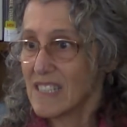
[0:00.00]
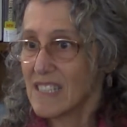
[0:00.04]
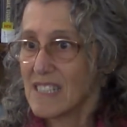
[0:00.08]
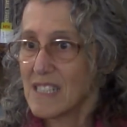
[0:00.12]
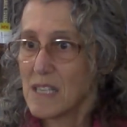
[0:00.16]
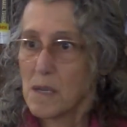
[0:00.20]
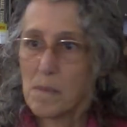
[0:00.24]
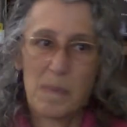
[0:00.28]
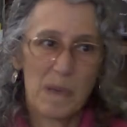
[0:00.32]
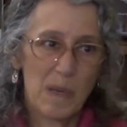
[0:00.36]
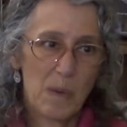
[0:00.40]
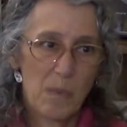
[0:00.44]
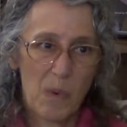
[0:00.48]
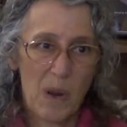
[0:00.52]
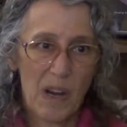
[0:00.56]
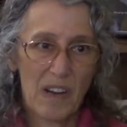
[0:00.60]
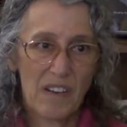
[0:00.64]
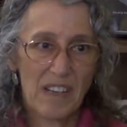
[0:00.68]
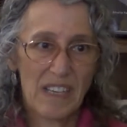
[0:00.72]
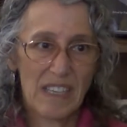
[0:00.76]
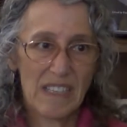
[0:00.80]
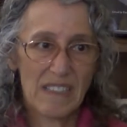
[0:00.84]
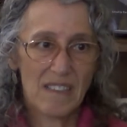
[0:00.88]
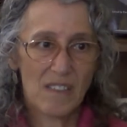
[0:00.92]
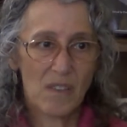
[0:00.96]
to be
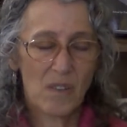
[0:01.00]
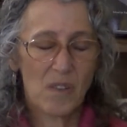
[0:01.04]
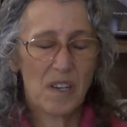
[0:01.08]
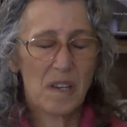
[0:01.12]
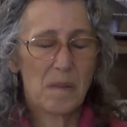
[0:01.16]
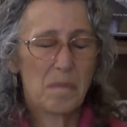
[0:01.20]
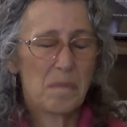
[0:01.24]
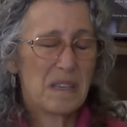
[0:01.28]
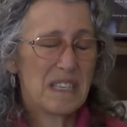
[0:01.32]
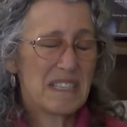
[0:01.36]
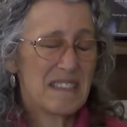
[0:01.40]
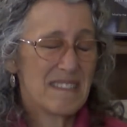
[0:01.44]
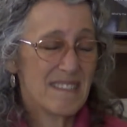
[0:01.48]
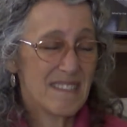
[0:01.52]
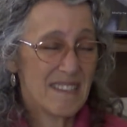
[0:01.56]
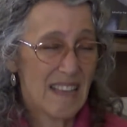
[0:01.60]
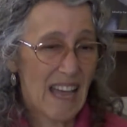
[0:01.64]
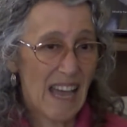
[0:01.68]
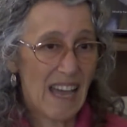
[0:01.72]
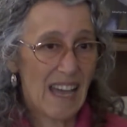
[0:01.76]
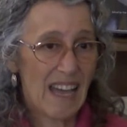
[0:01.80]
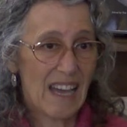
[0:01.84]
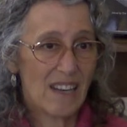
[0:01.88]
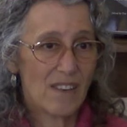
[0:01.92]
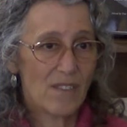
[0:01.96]
worried or to be
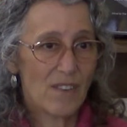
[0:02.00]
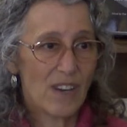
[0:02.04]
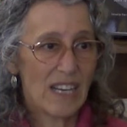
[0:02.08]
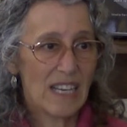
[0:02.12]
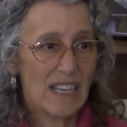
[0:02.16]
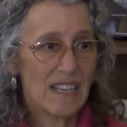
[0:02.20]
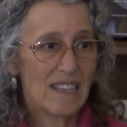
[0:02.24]
sad, right?